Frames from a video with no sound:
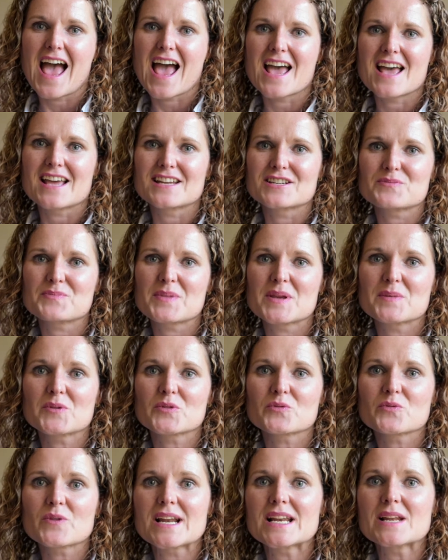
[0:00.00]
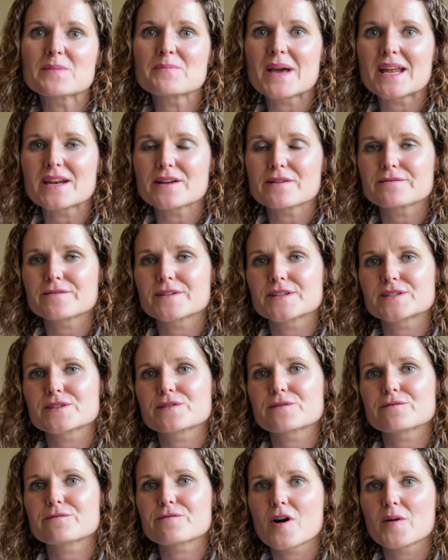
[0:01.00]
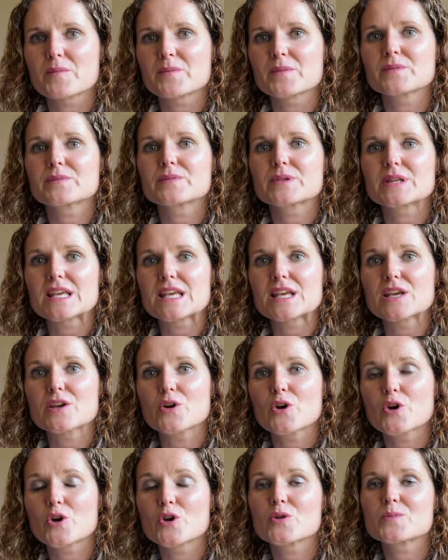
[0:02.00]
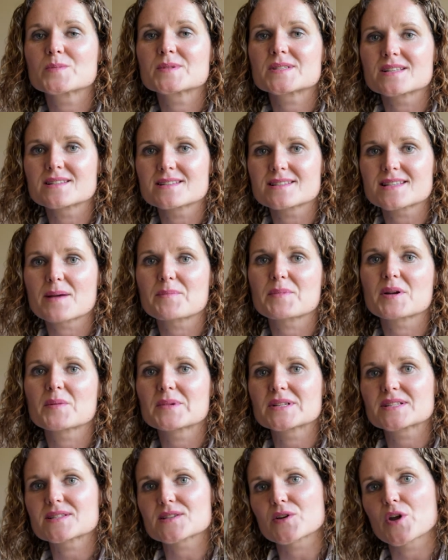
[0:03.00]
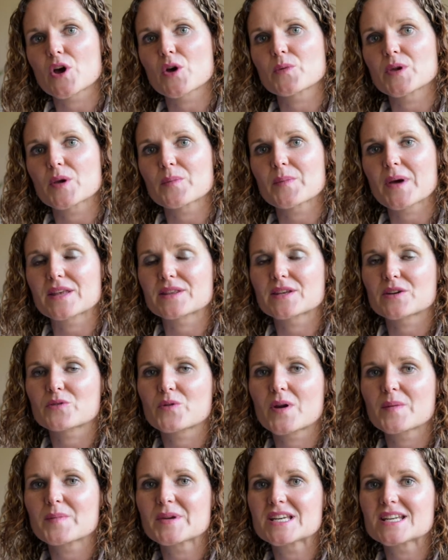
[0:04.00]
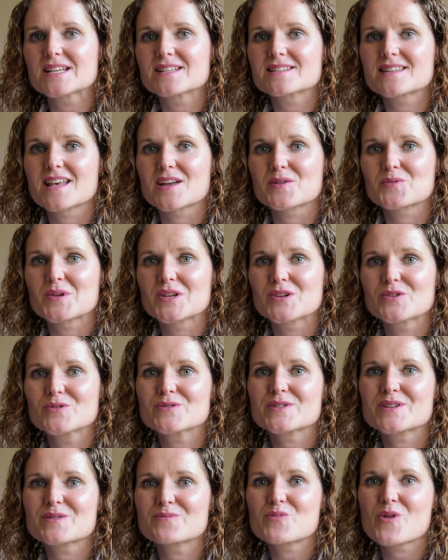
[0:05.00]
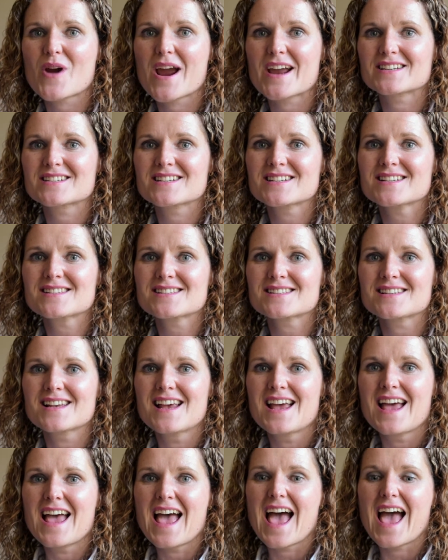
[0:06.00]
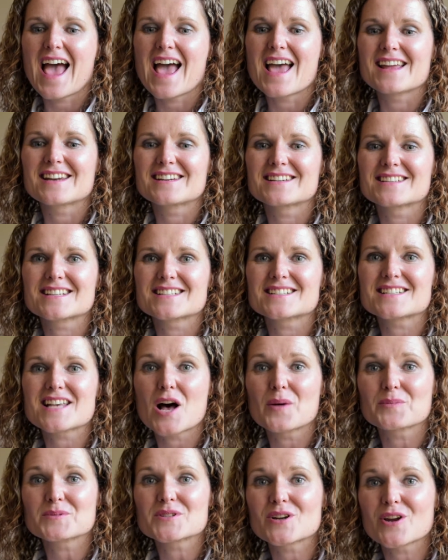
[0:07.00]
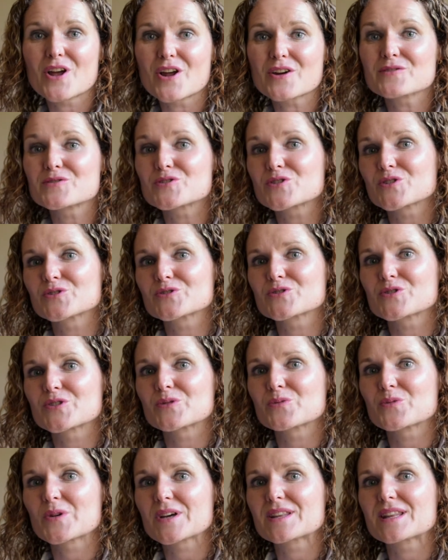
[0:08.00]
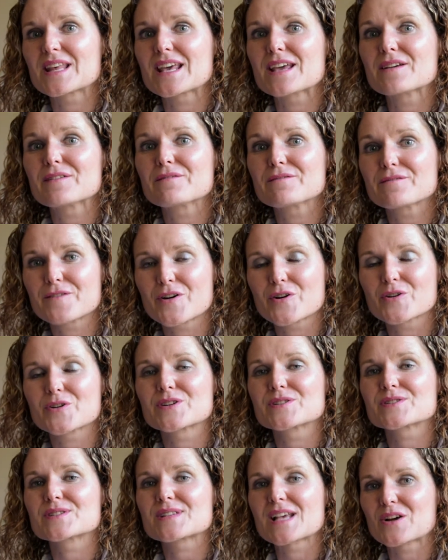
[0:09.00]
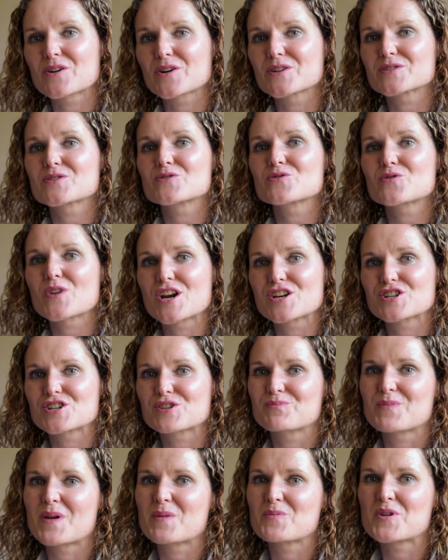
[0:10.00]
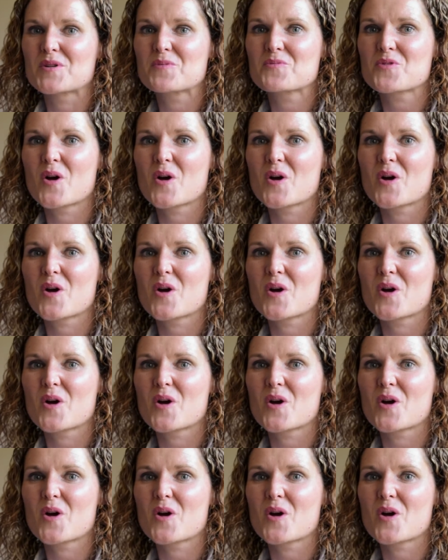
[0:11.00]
and people really benefit from the herbs and supplements and homeopathic remedies that we use in practice, and it's helped a lot of children with their focus and concentration memory